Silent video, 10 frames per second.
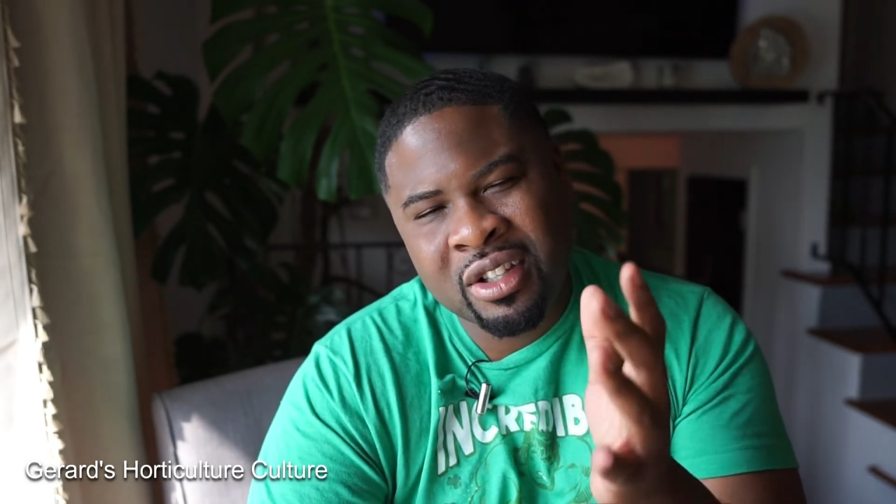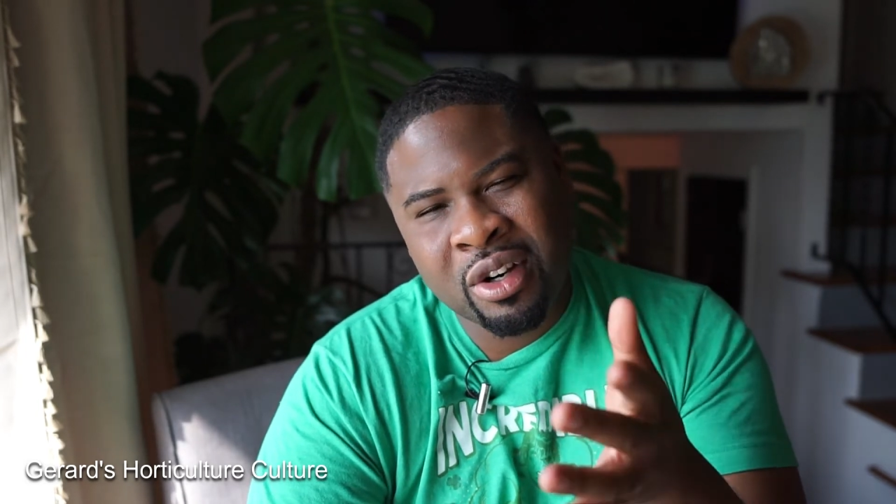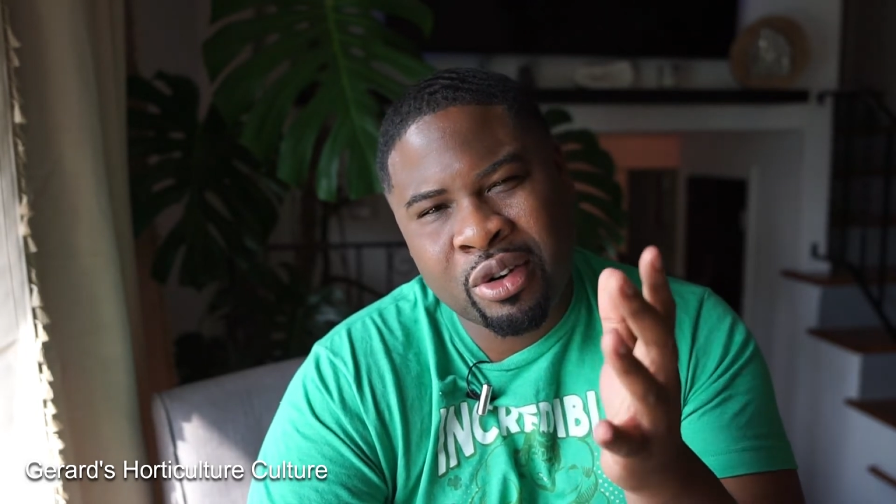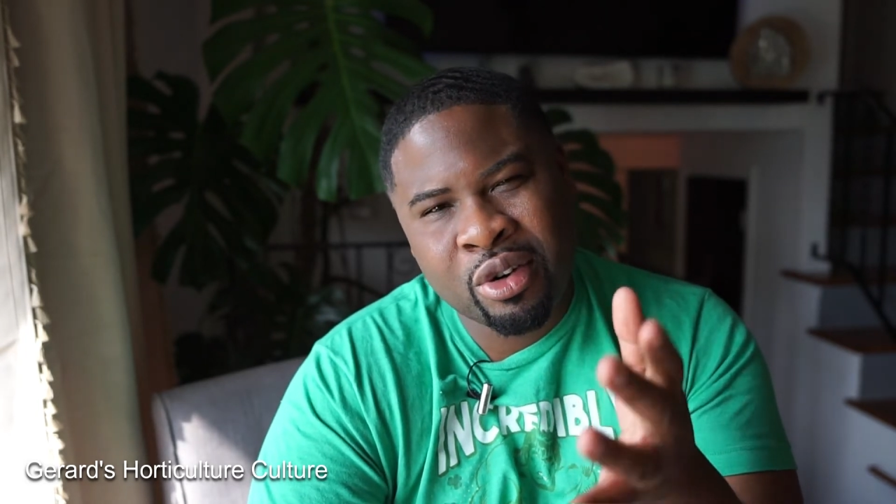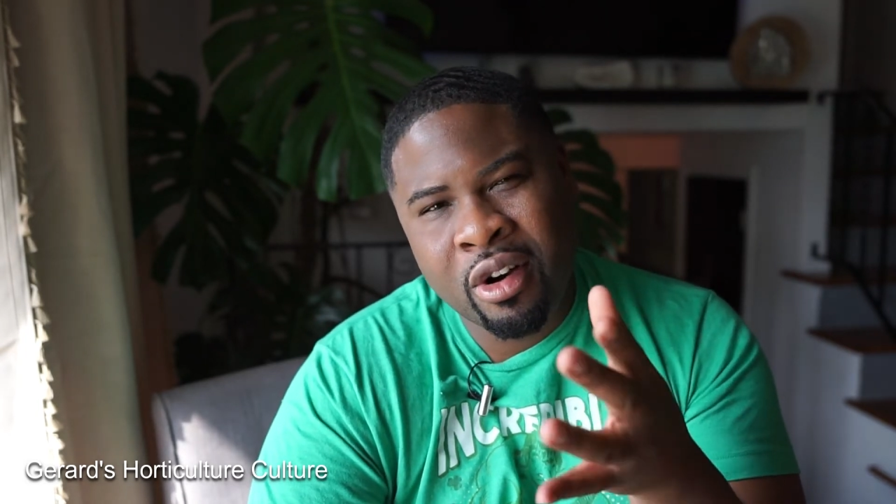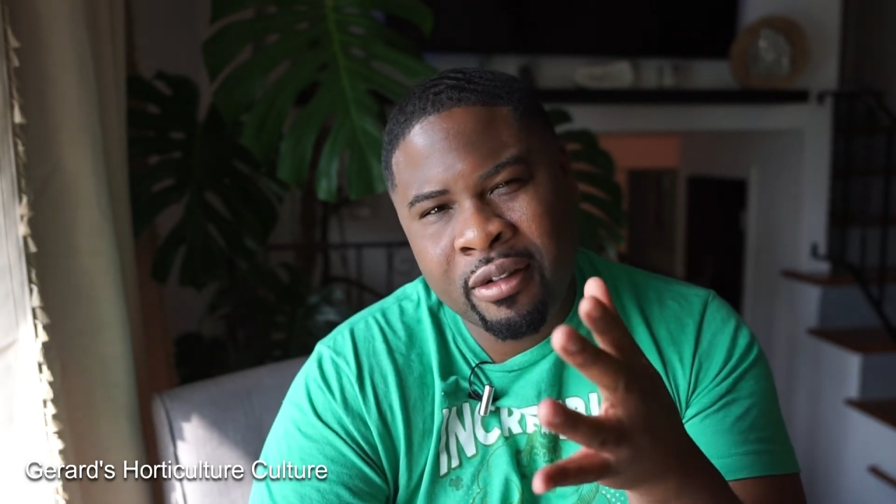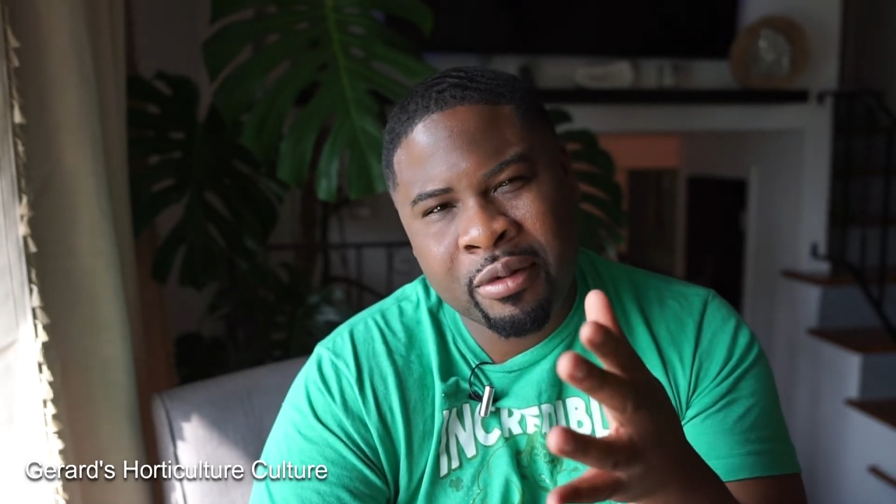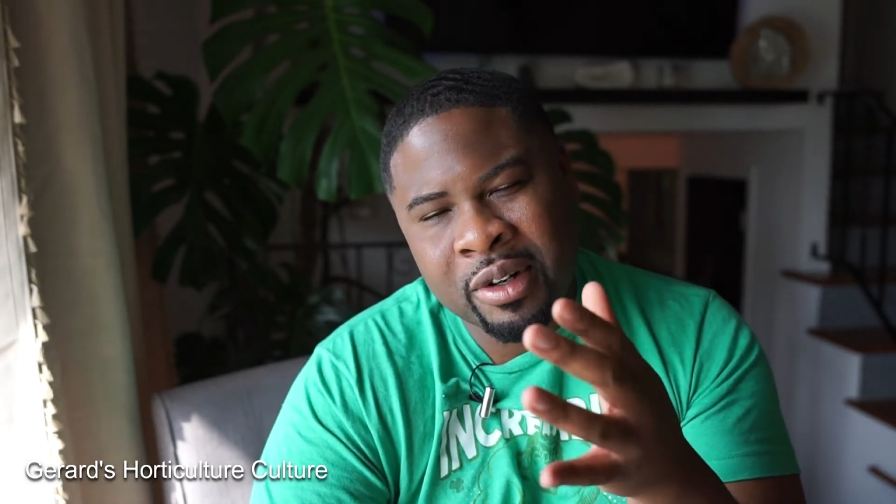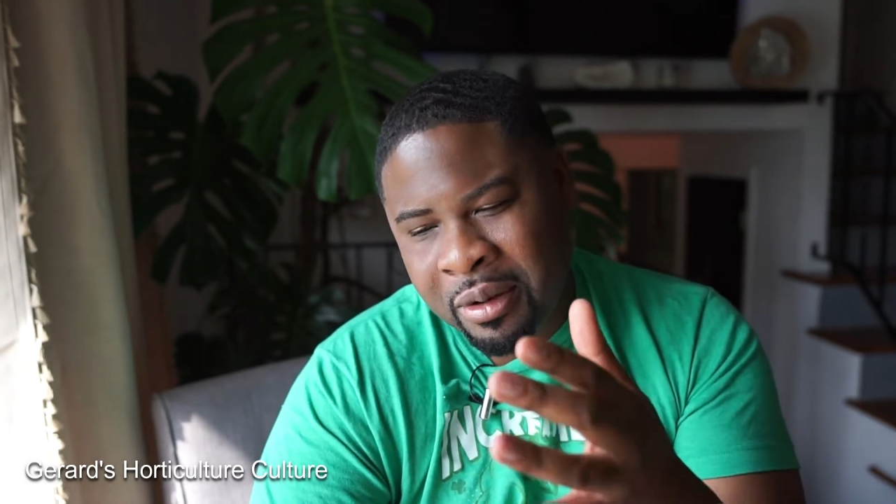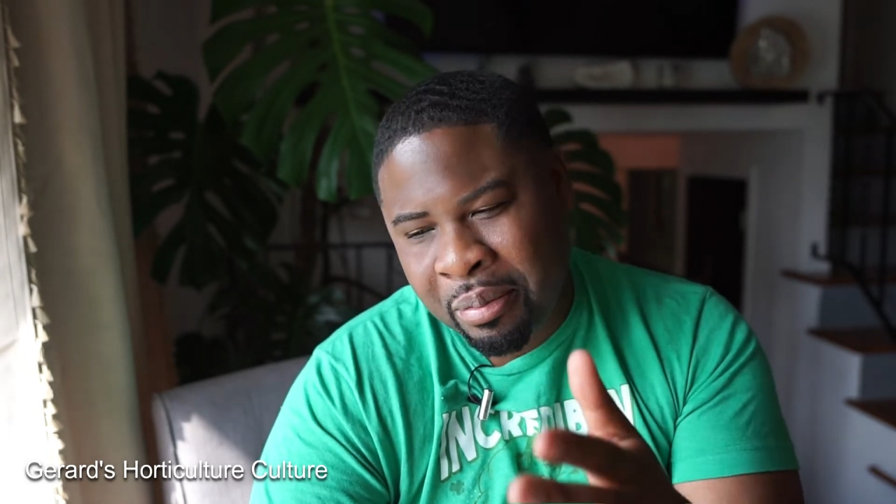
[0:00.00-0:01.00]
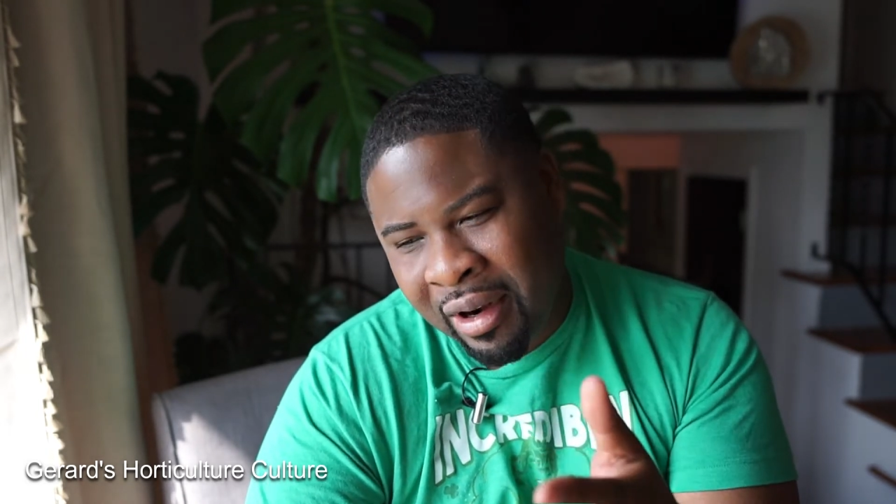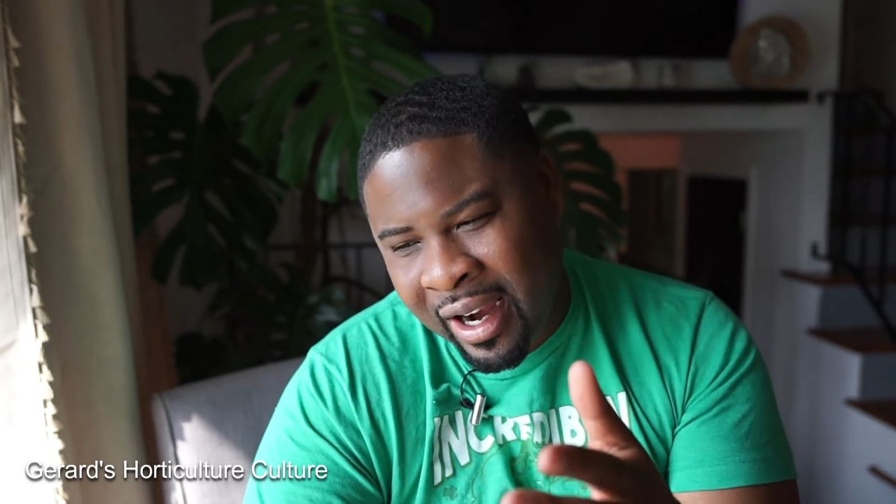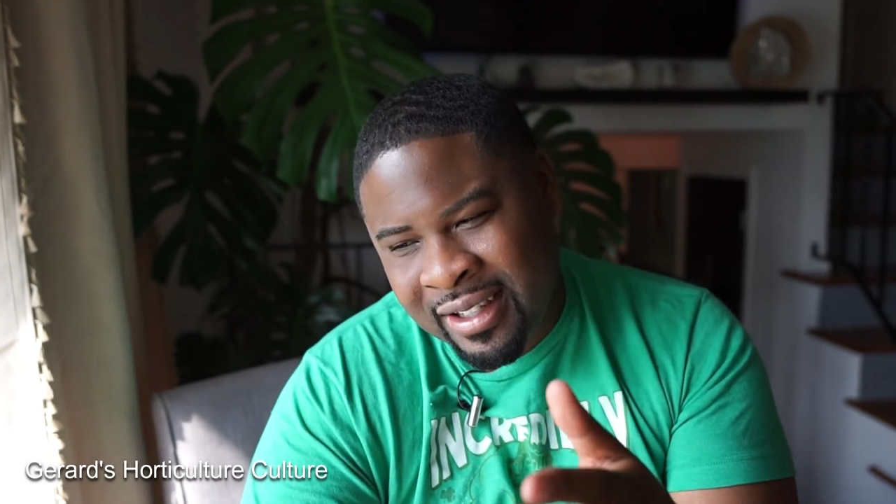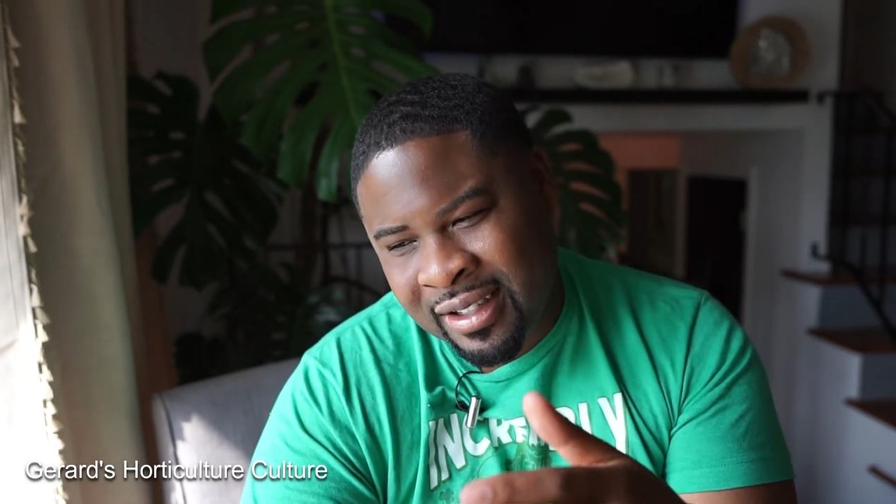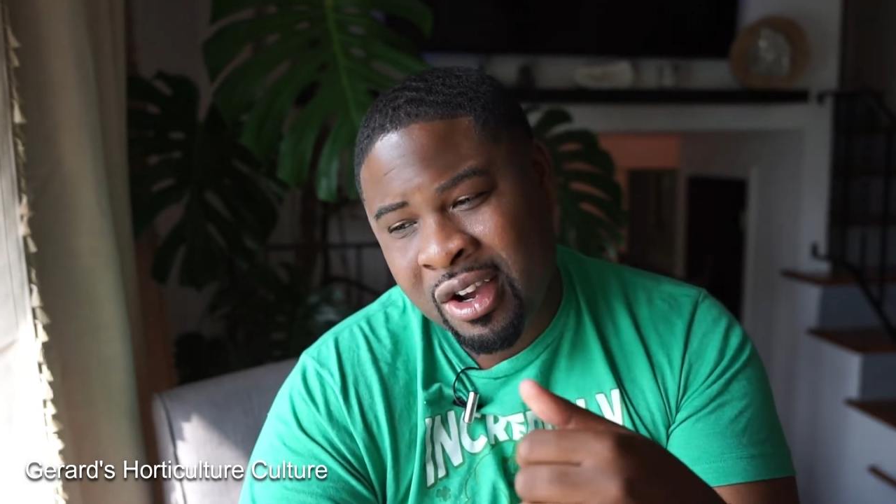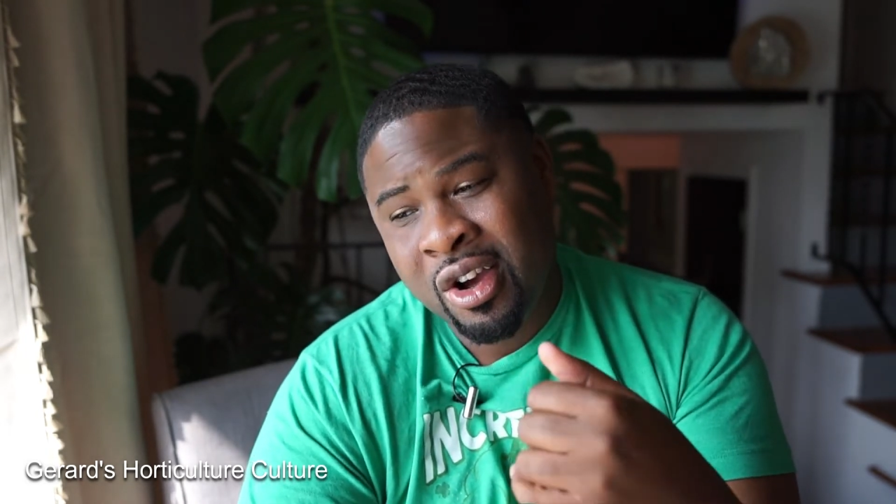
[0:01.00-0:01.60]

turned off with the price.